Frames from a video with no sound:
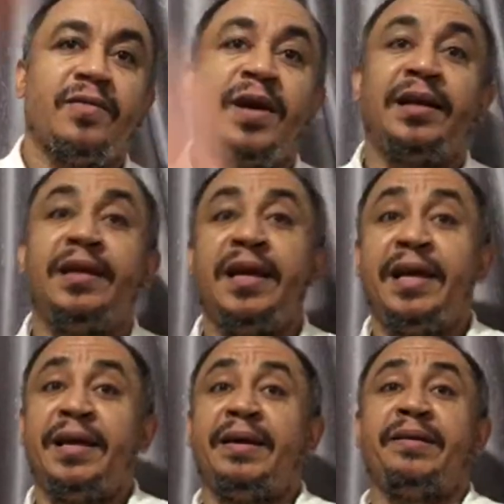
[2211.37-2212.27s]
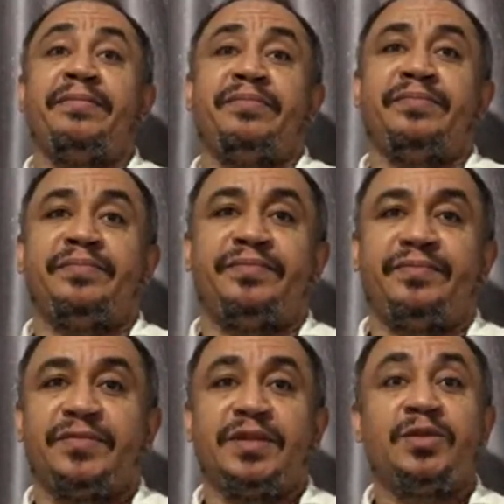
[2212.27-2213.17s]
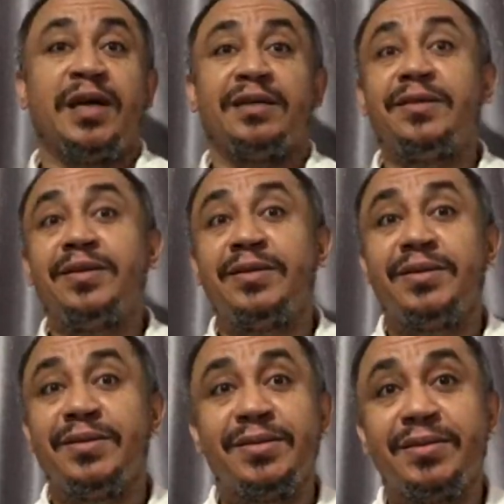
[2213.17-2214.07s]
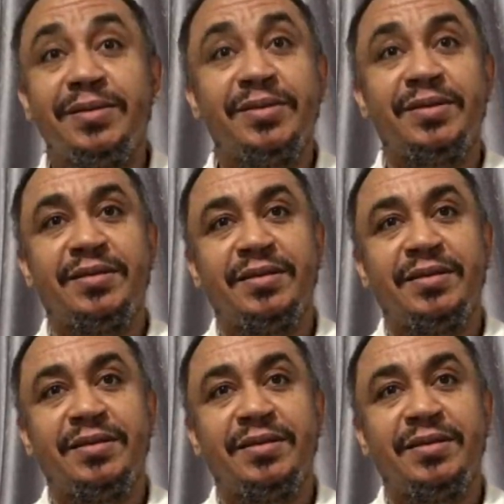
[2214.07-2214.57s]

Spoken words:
One name, I don't know.